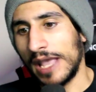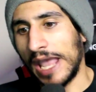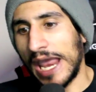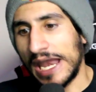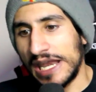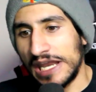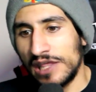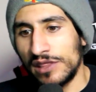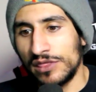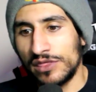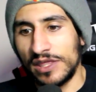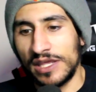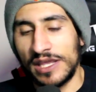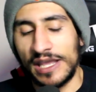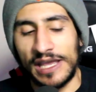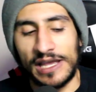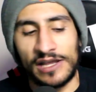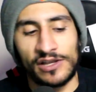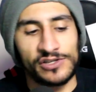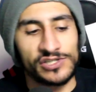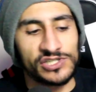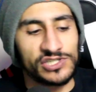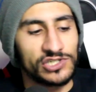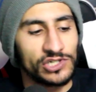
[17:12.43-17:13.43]
anything
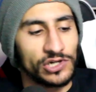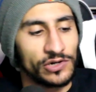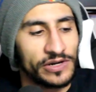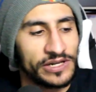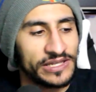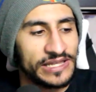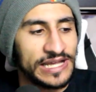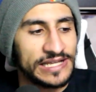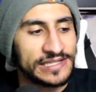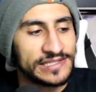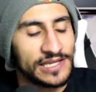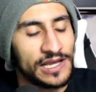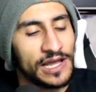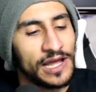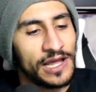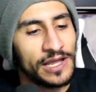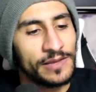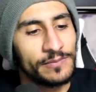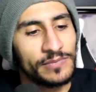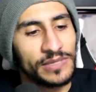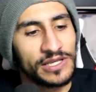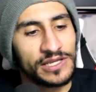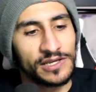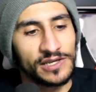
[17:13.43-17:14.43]
else during that
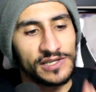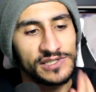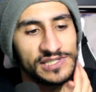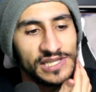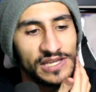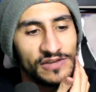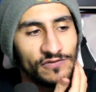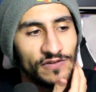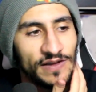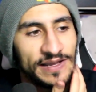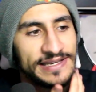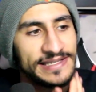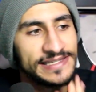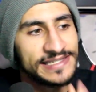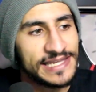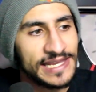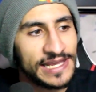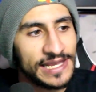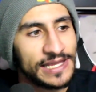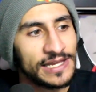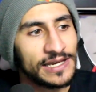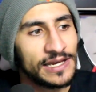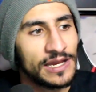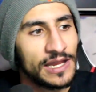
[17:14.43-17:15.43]
time, because if I
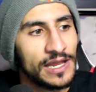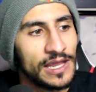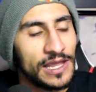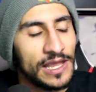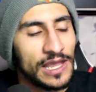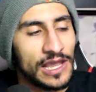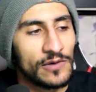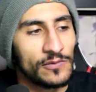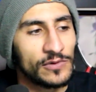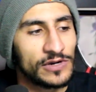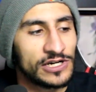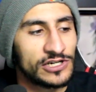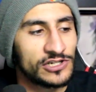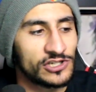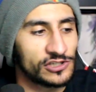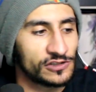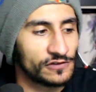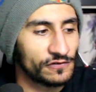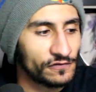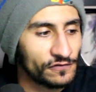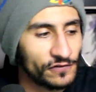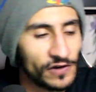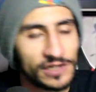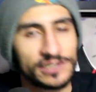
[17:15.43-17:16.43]
did, it would have
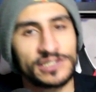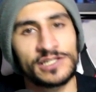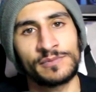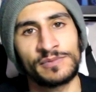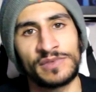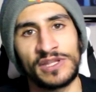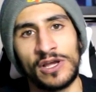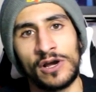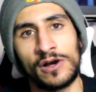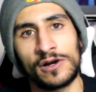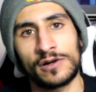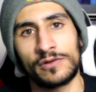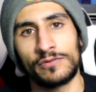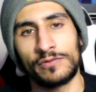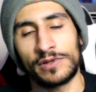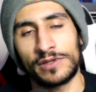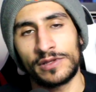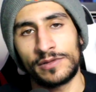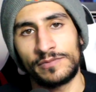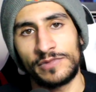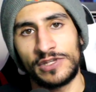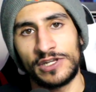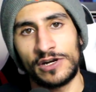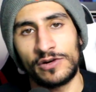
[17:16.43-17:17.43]
just fucked up the
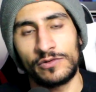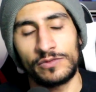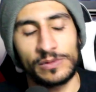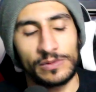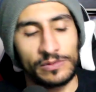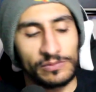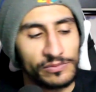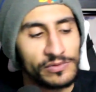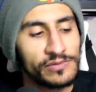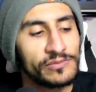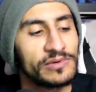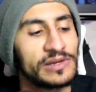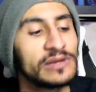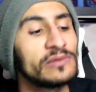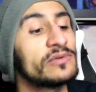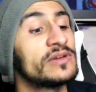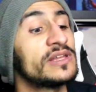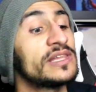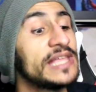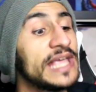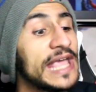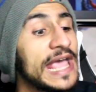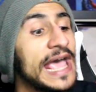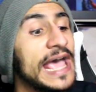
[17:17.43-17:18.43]
algorithm. We
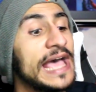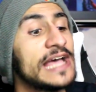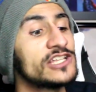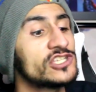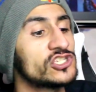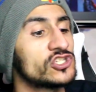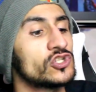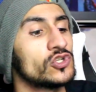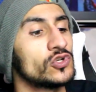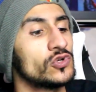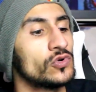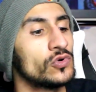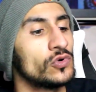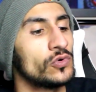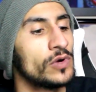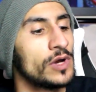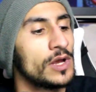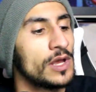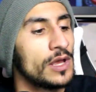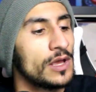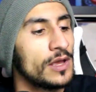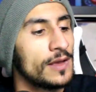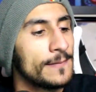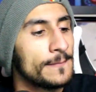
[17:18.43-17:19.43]
really had
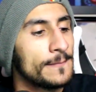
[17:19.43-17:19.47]
to